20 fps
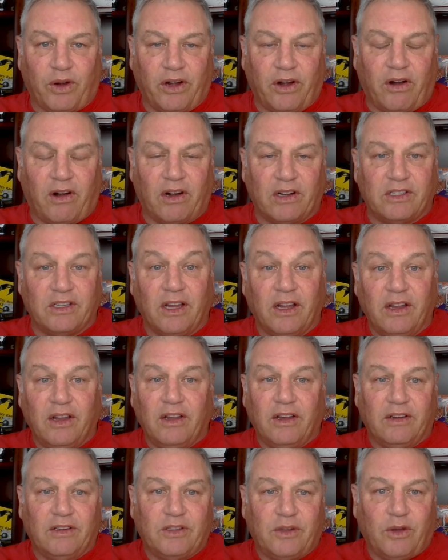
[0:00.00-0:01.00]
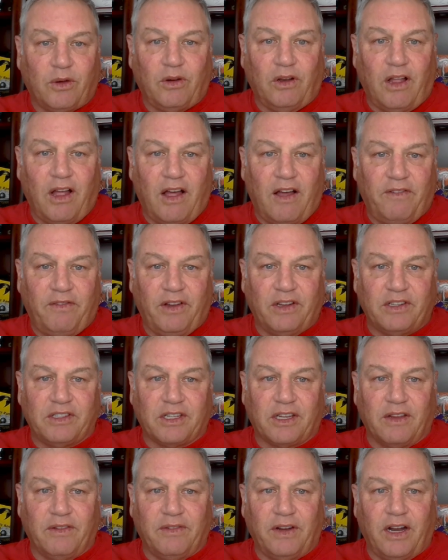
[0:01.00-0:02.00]
yards total offense
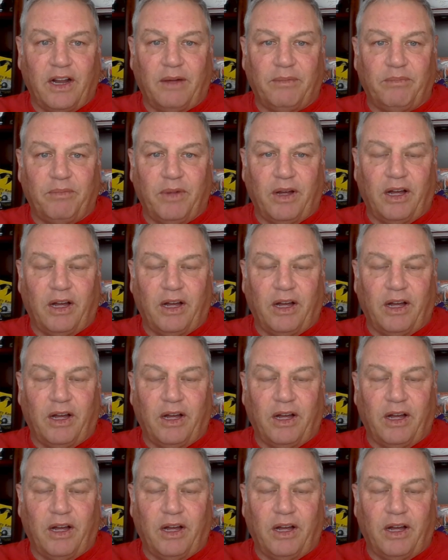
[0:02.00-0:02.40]
given up